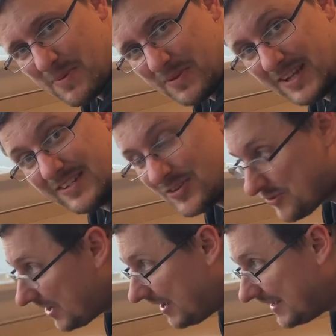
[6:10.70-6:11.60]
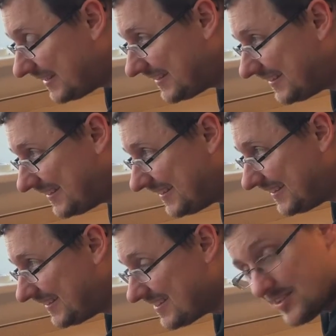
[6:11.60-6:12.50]
we need to try
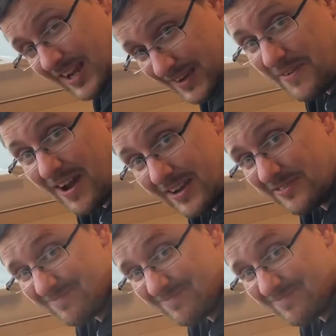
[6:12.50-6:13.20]
take 5.